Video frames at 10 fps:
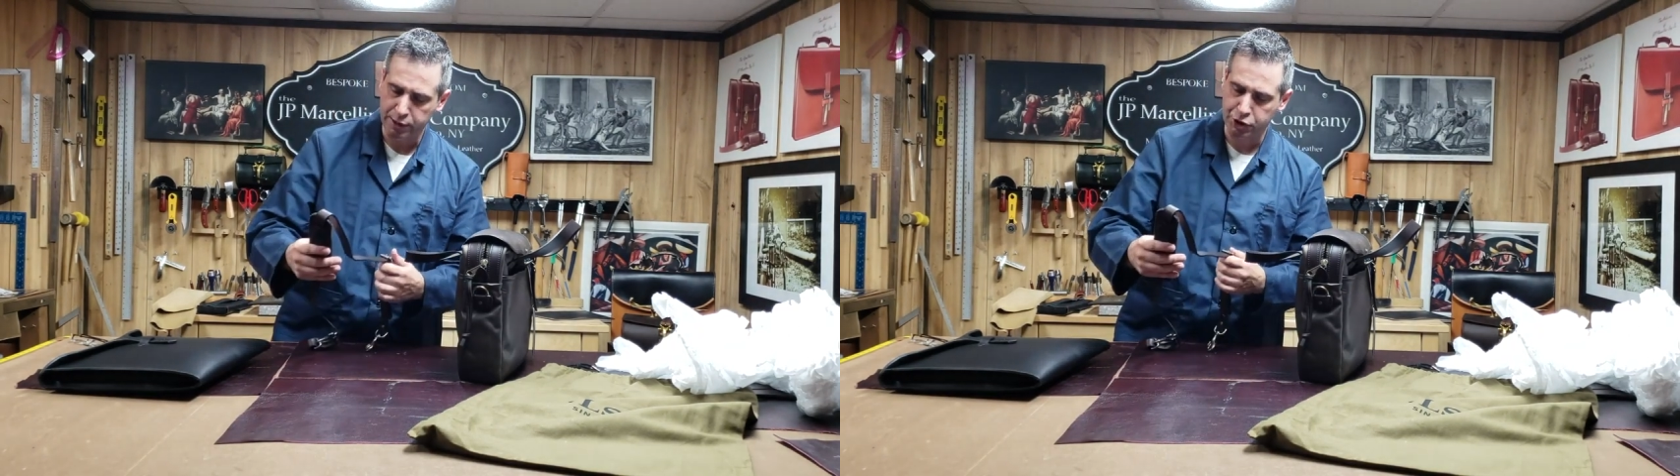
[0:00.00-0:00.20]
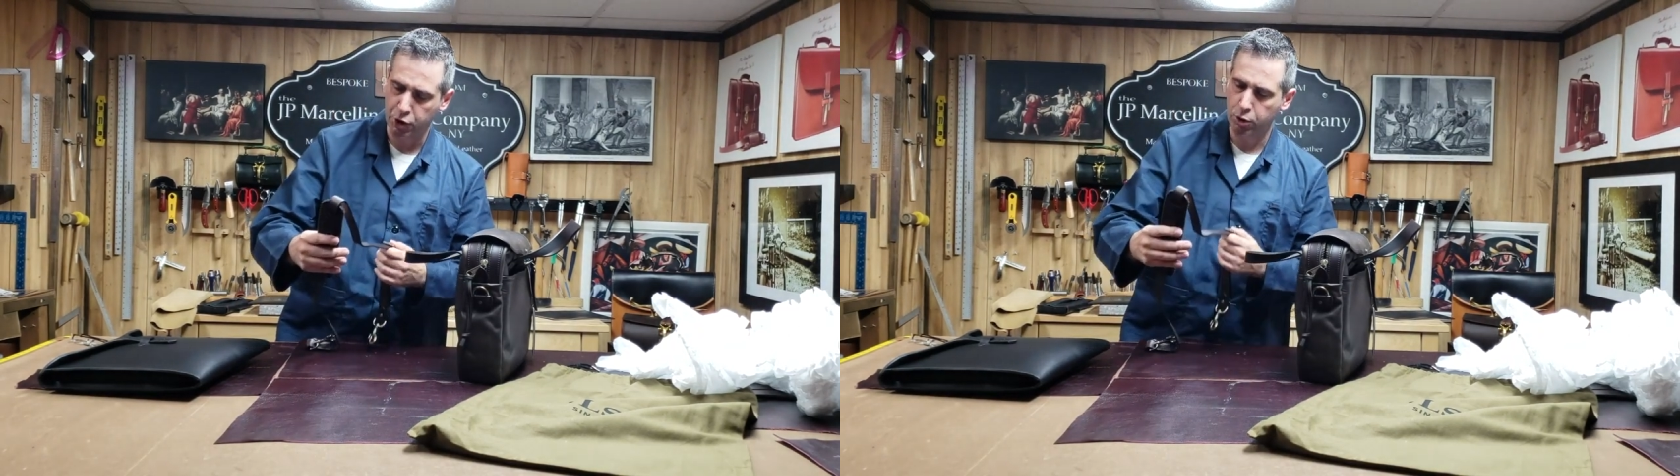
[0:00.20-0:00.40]

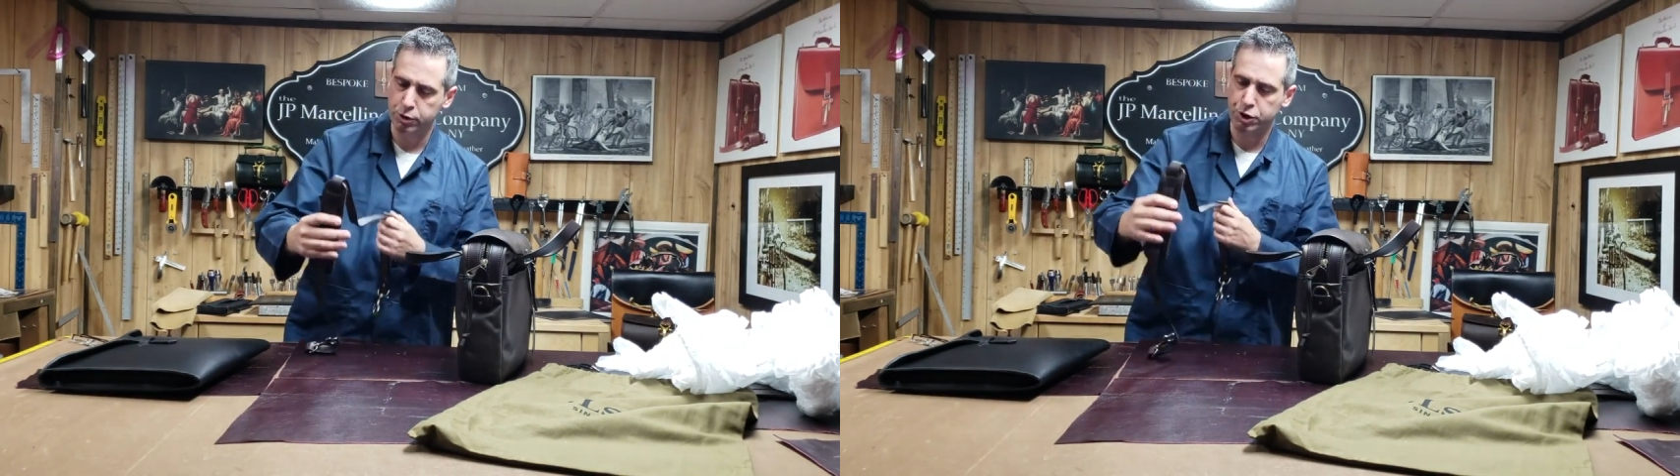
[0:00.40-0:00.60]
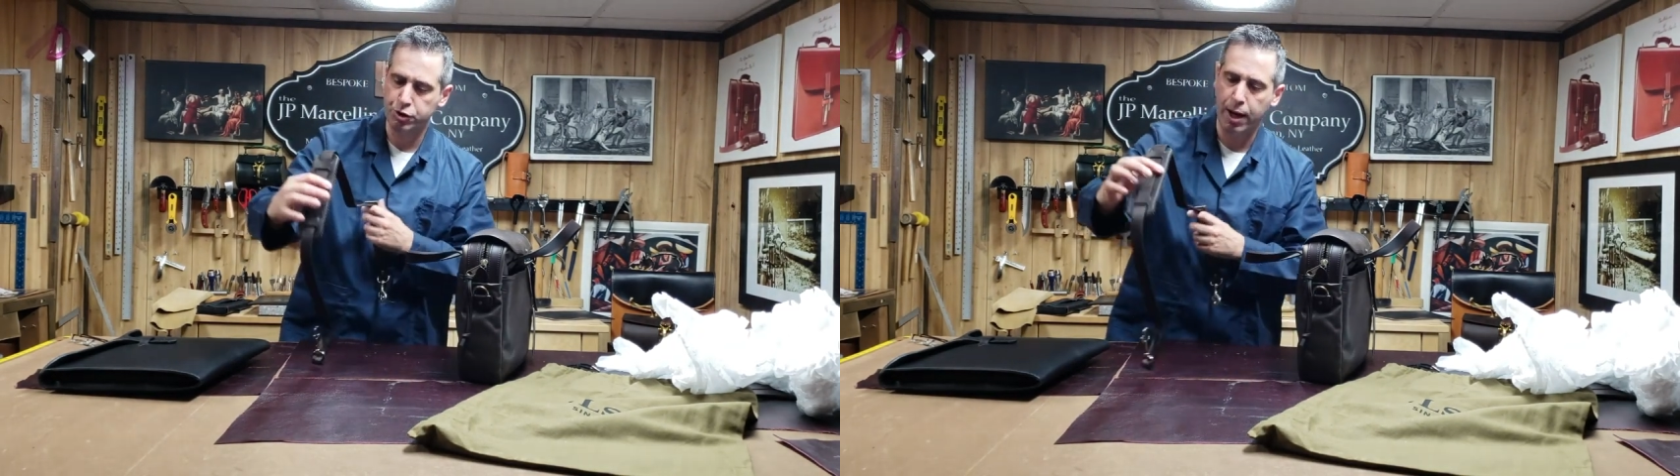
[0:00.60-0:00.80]

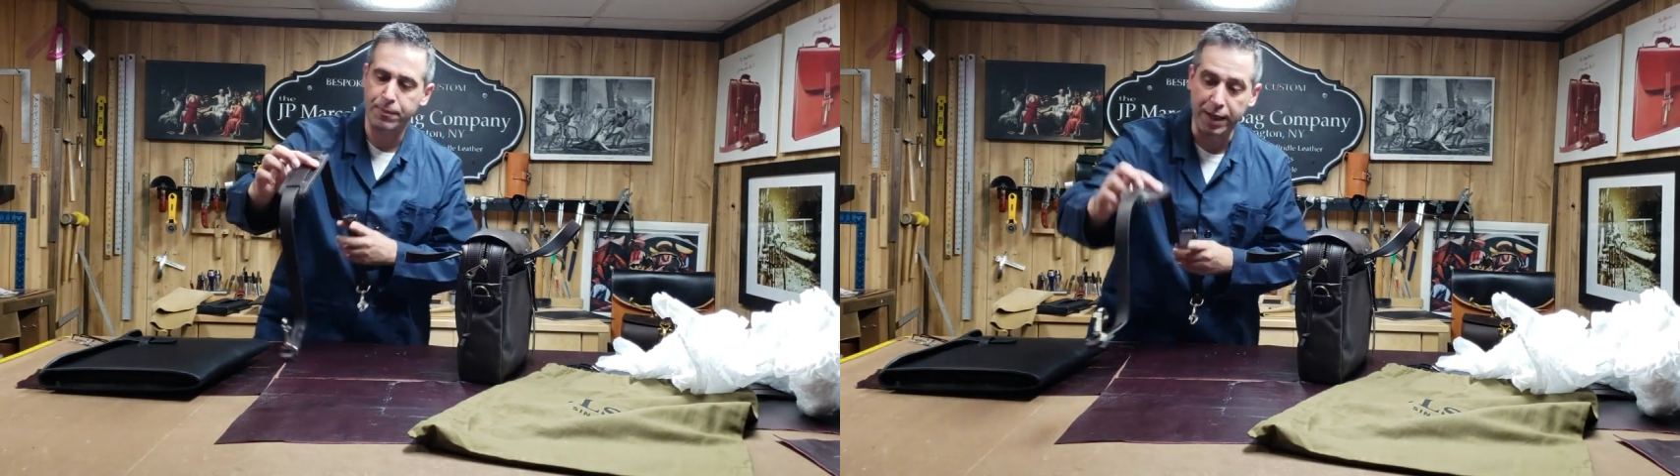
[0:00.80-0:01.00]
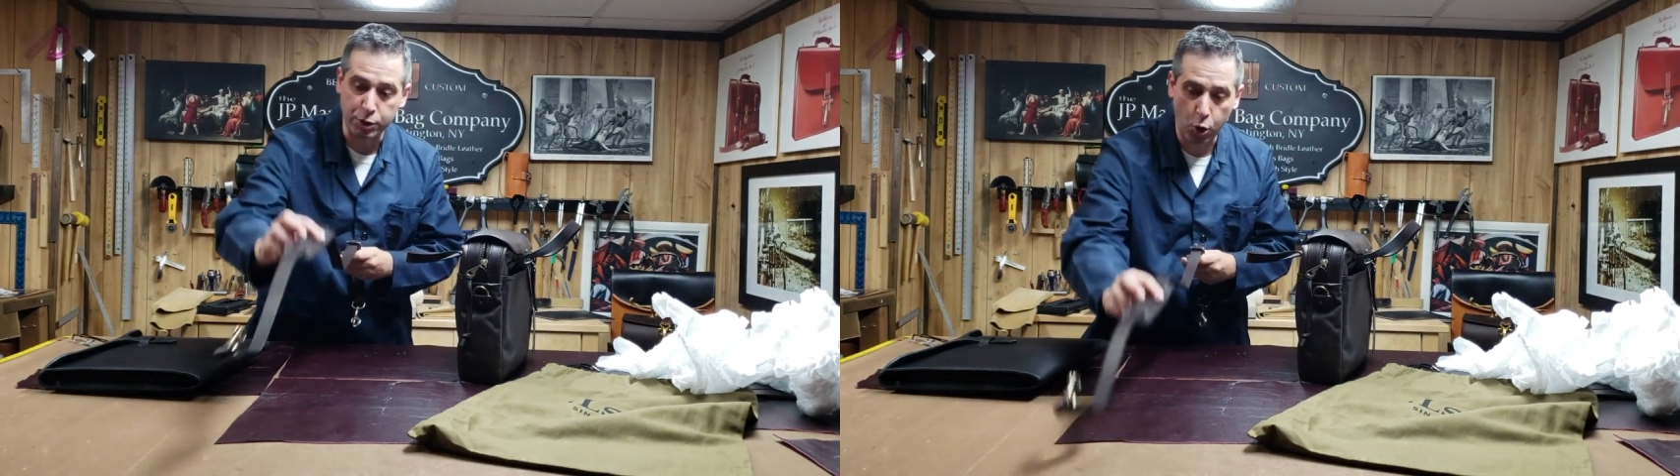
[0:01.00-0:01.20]
shoulder strap
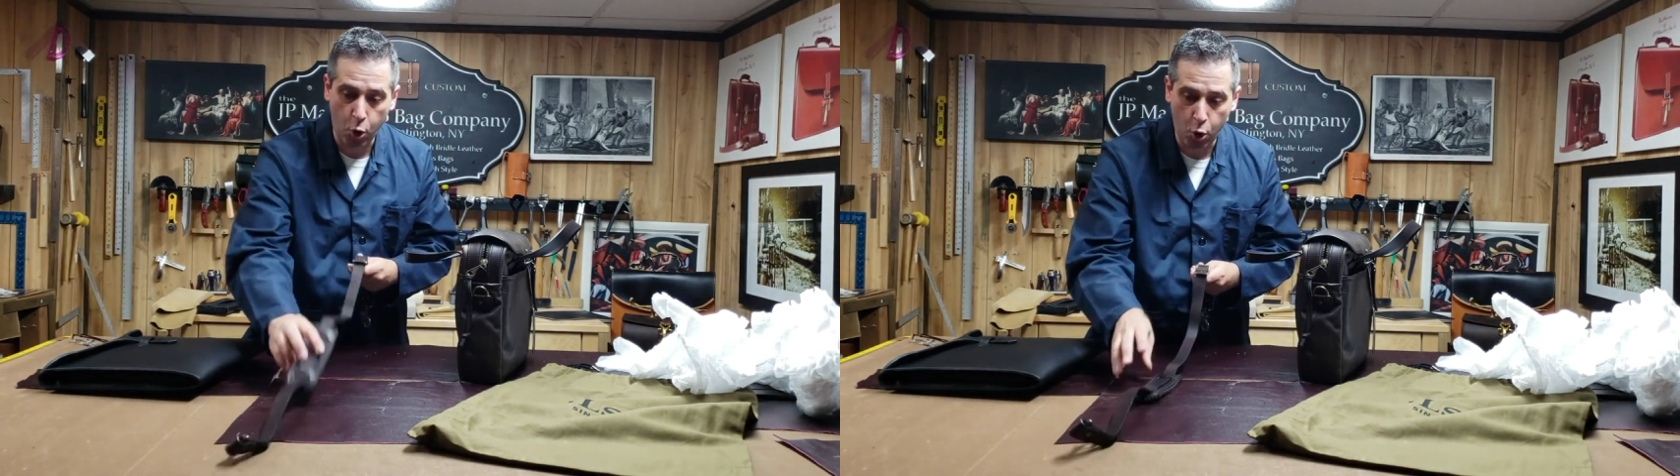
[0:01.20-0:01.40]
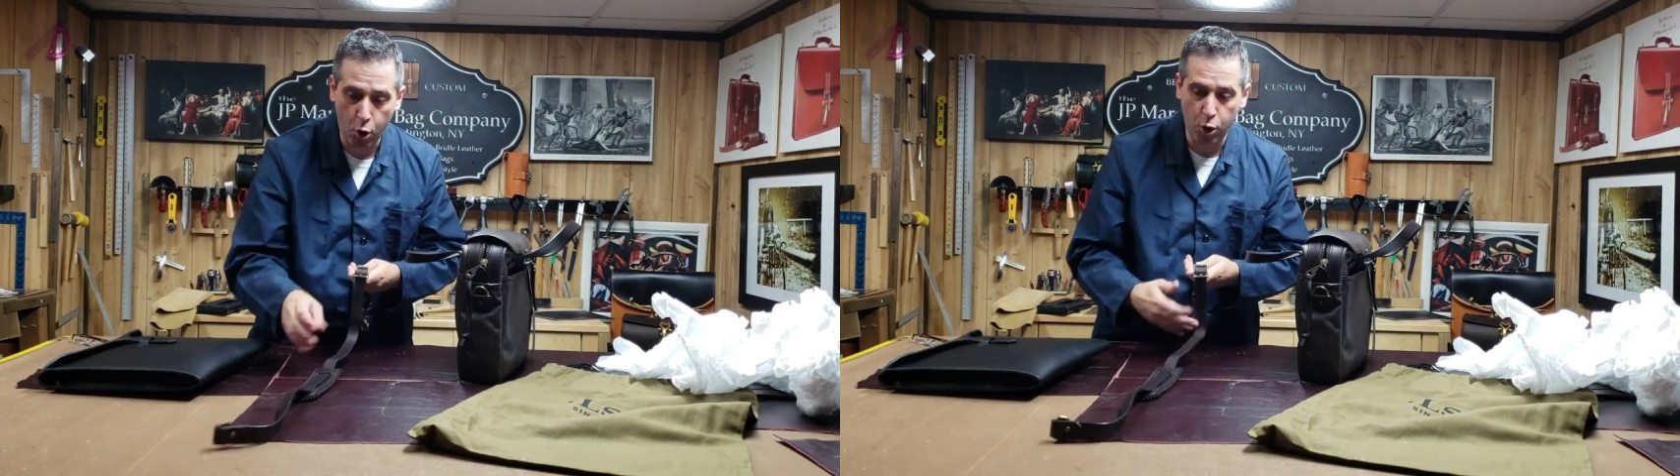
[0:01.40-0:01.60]
that's
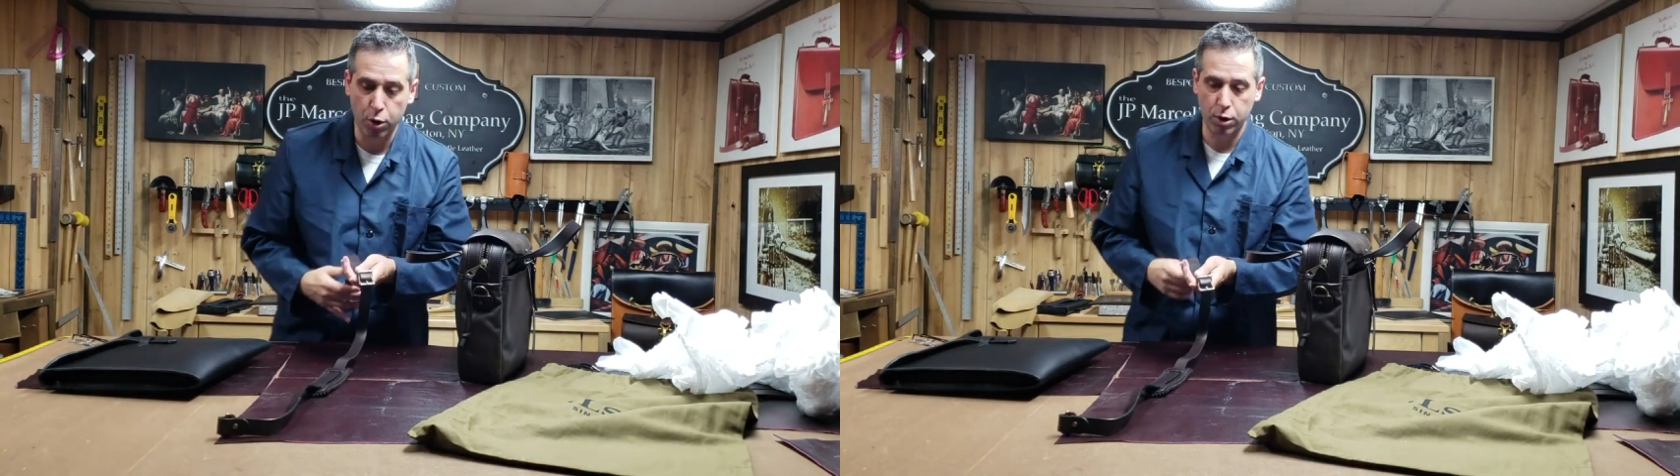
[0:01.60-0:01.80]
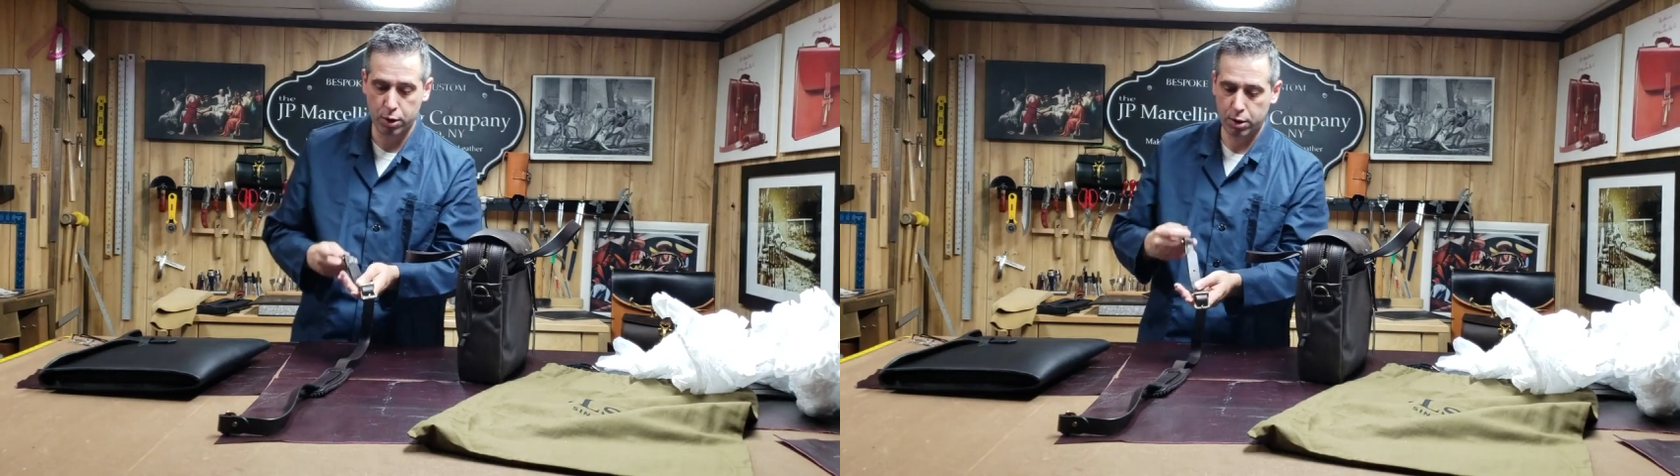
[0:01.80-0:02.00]

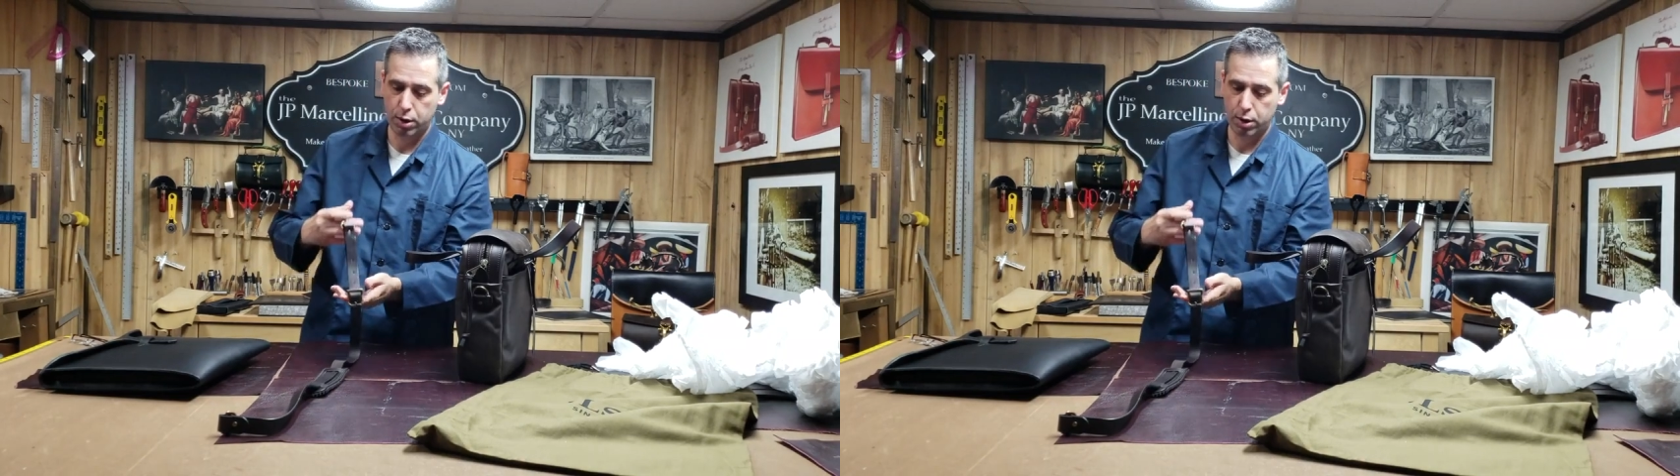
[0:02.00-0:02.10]
all